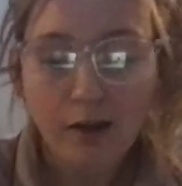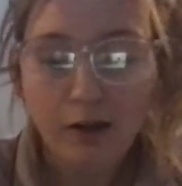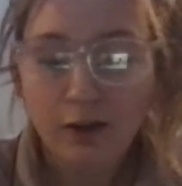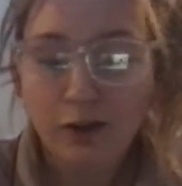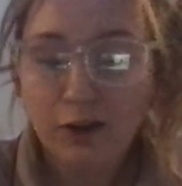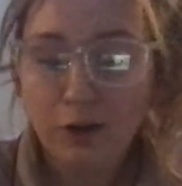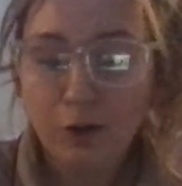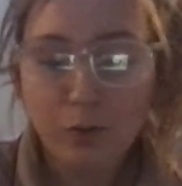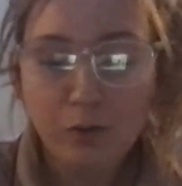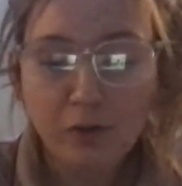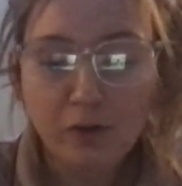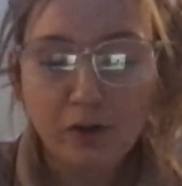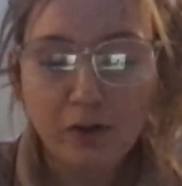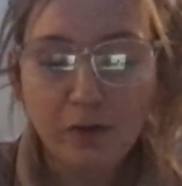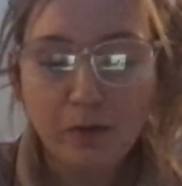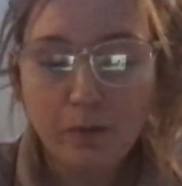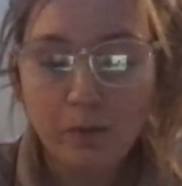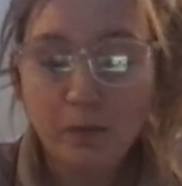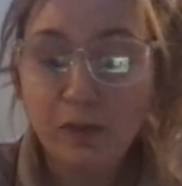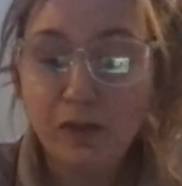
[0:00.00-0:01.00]
There
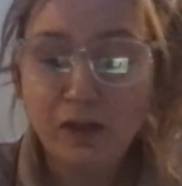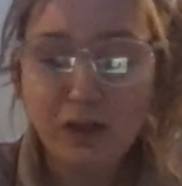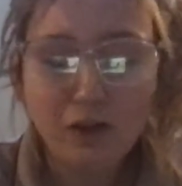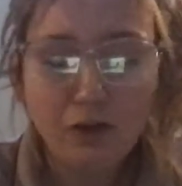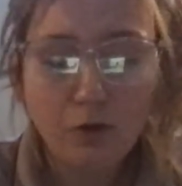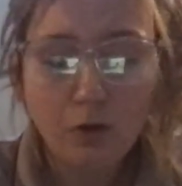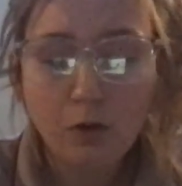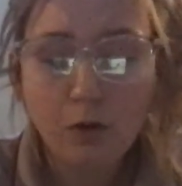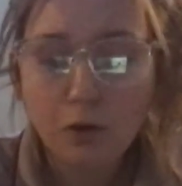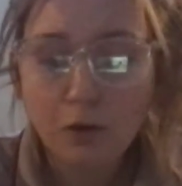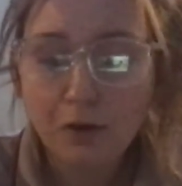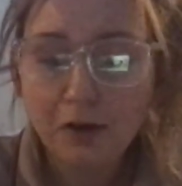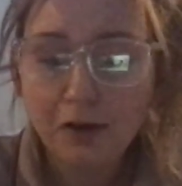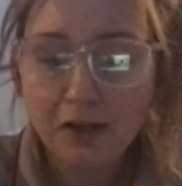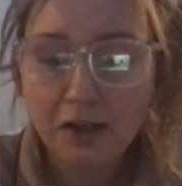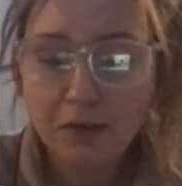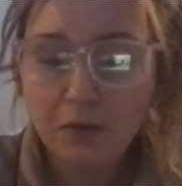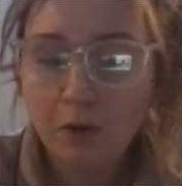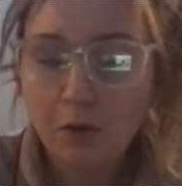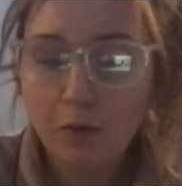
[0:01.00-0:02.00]
would be no
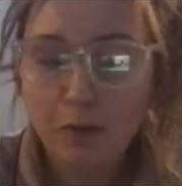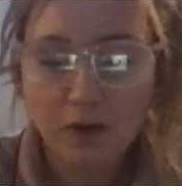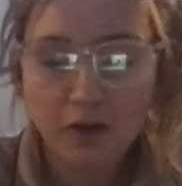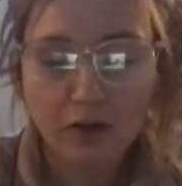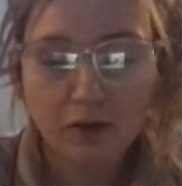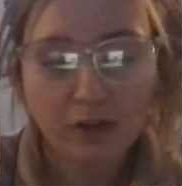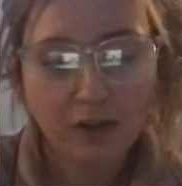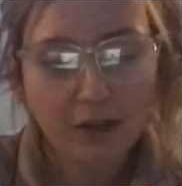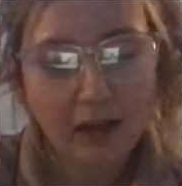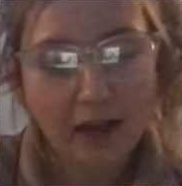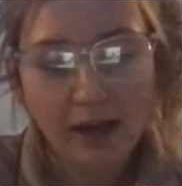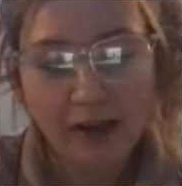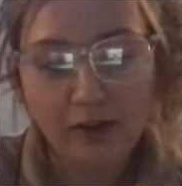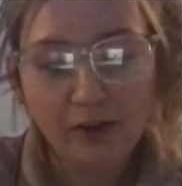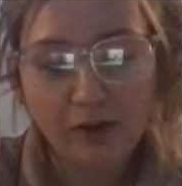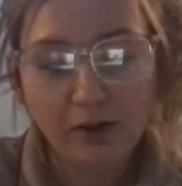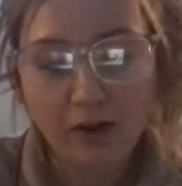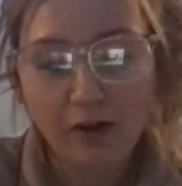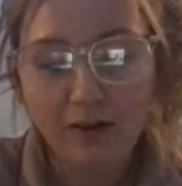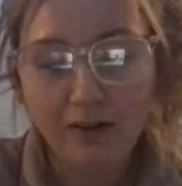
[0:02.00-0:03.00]
glorious moment on the
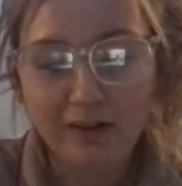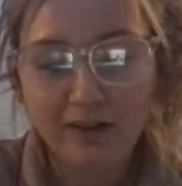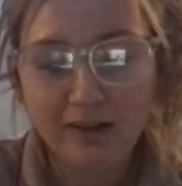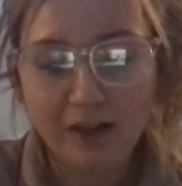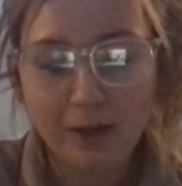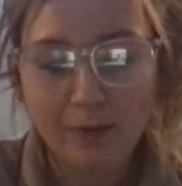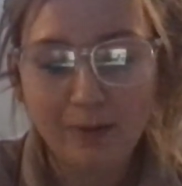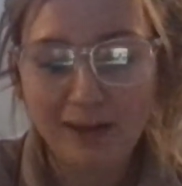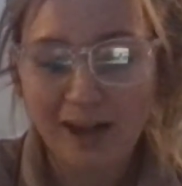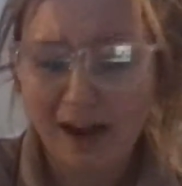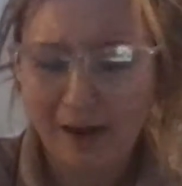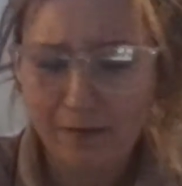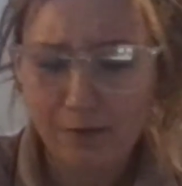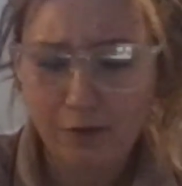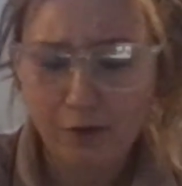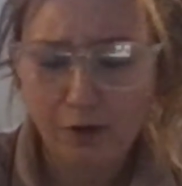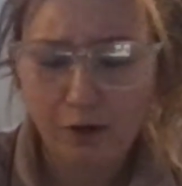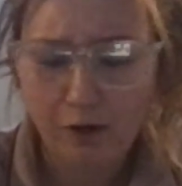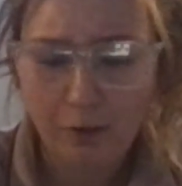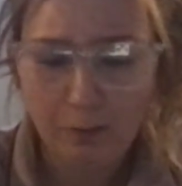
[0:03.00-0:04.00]
gathering hall steps
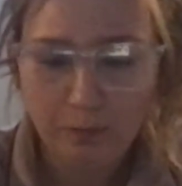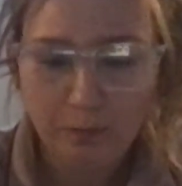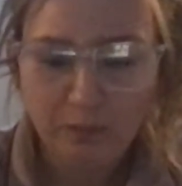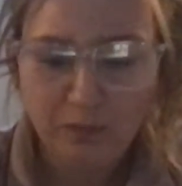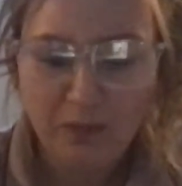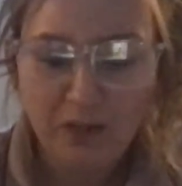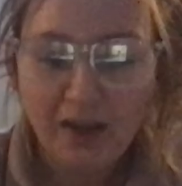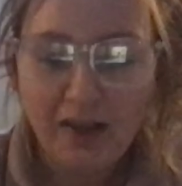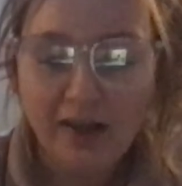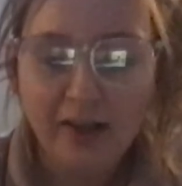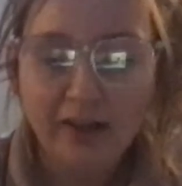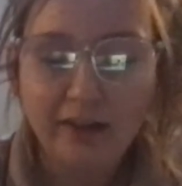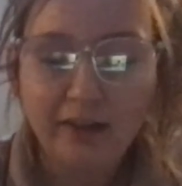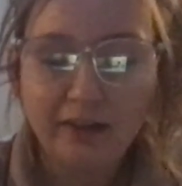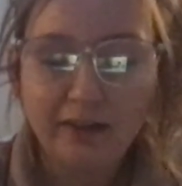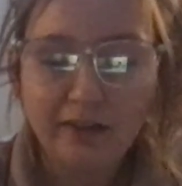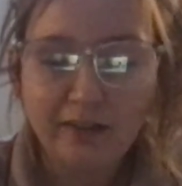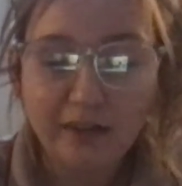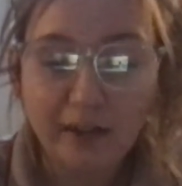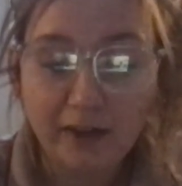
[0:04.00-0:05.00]
after all.
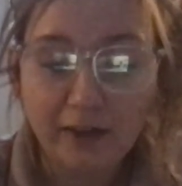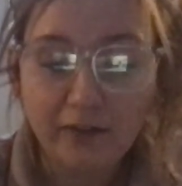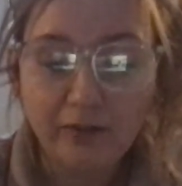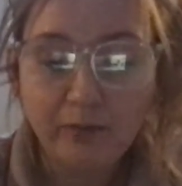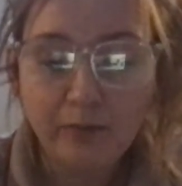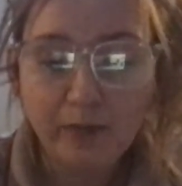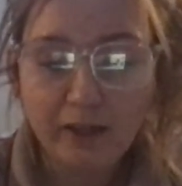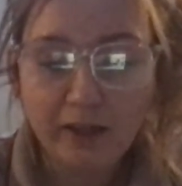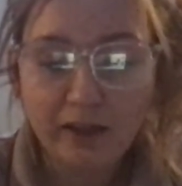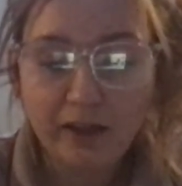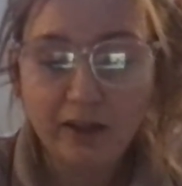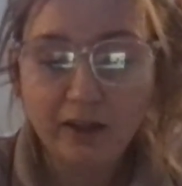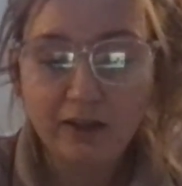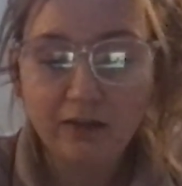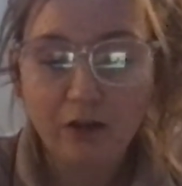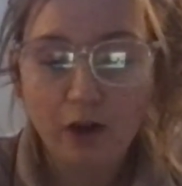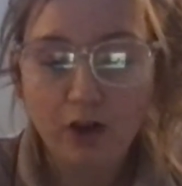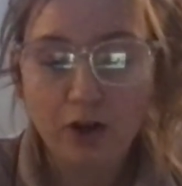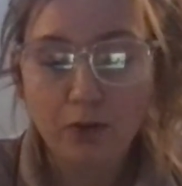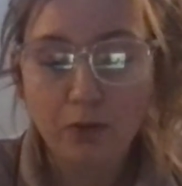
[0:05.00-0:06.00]
Instead of making his
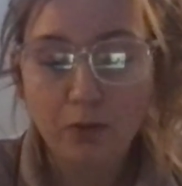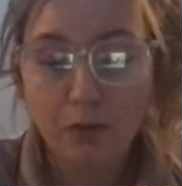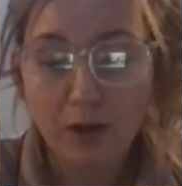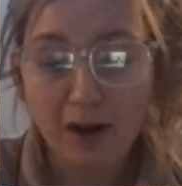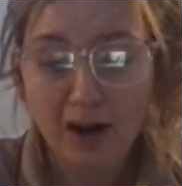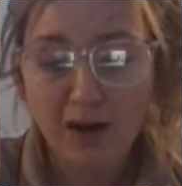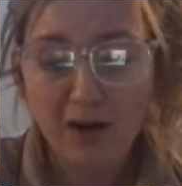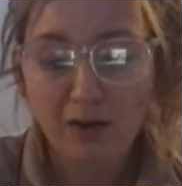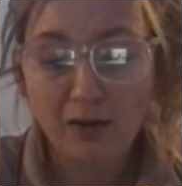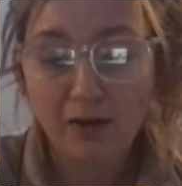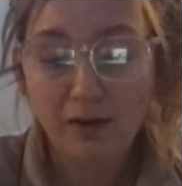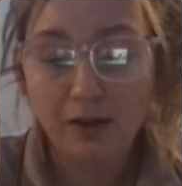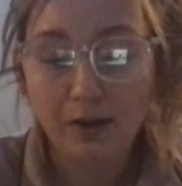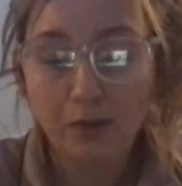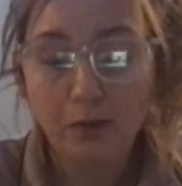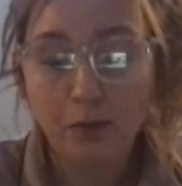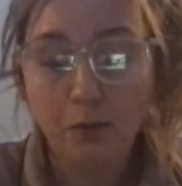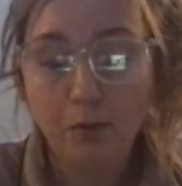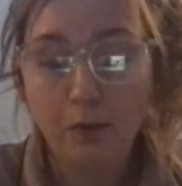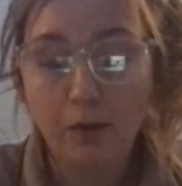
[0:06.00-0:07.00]
father proud,
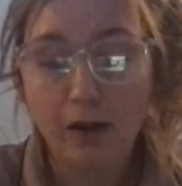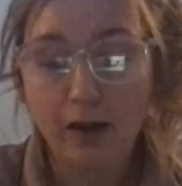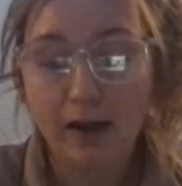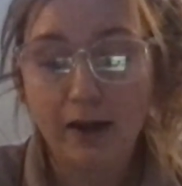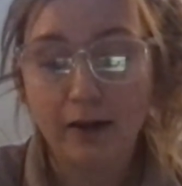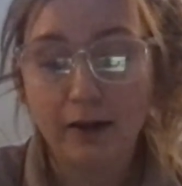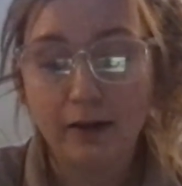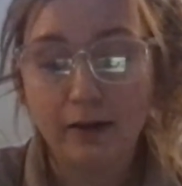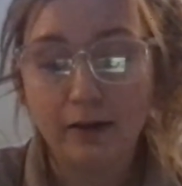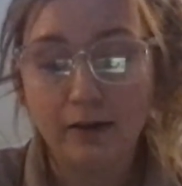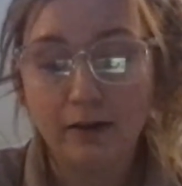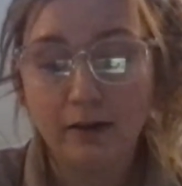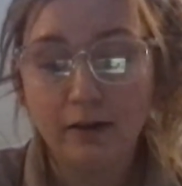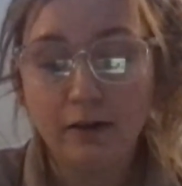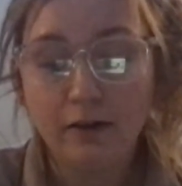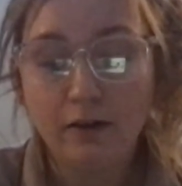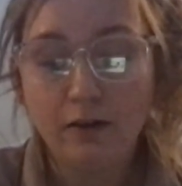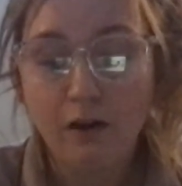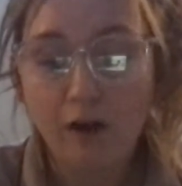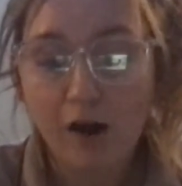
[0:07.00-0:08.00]
he had
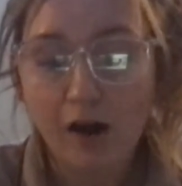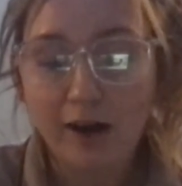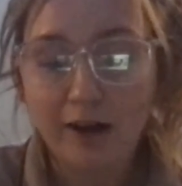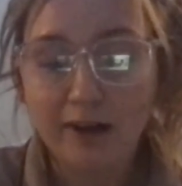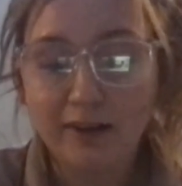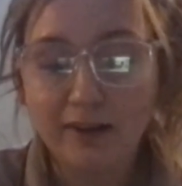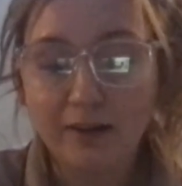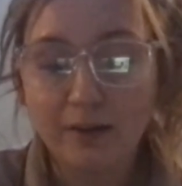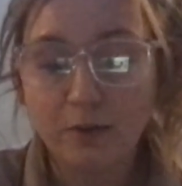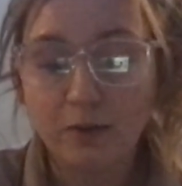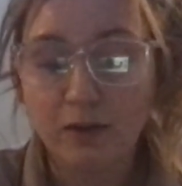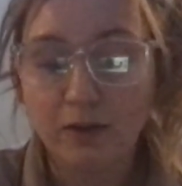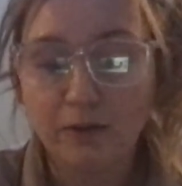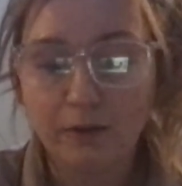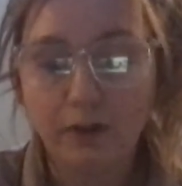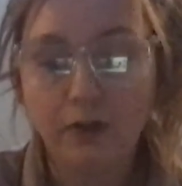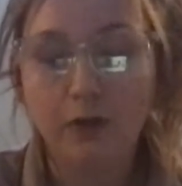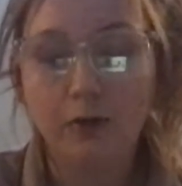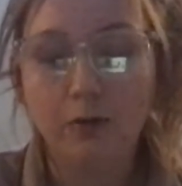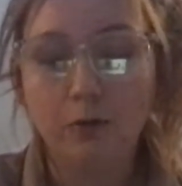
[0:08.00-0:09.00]
caused him to
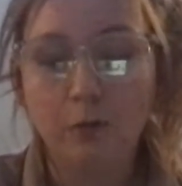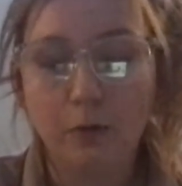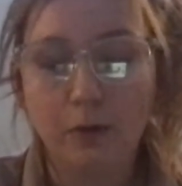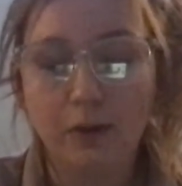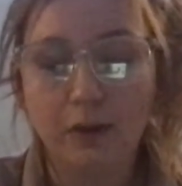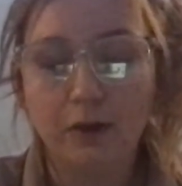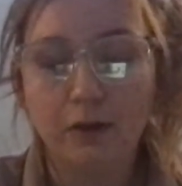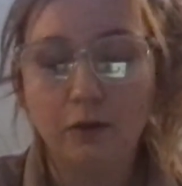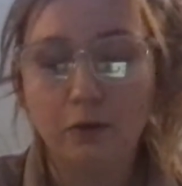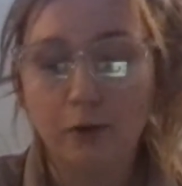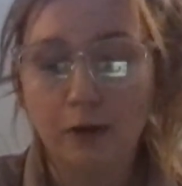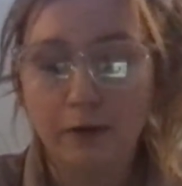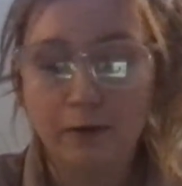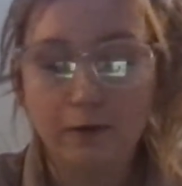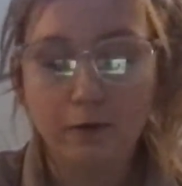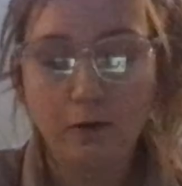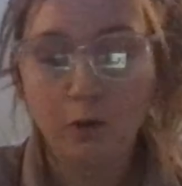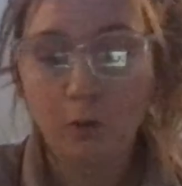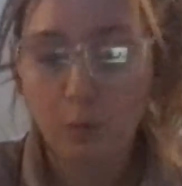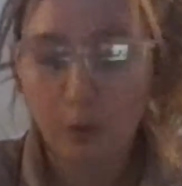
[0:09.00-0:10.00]
fill with
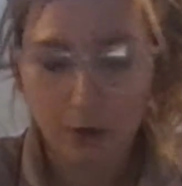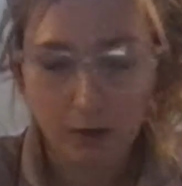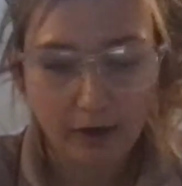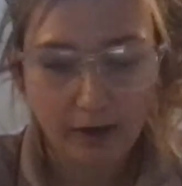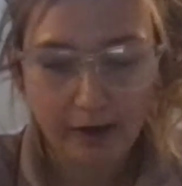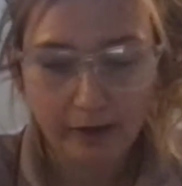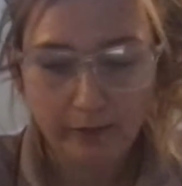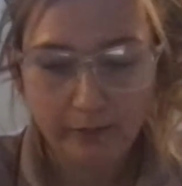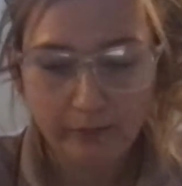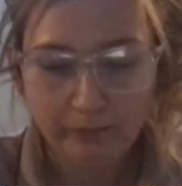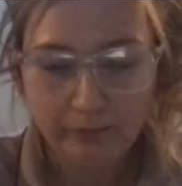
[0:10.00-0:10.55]
dreadful worry.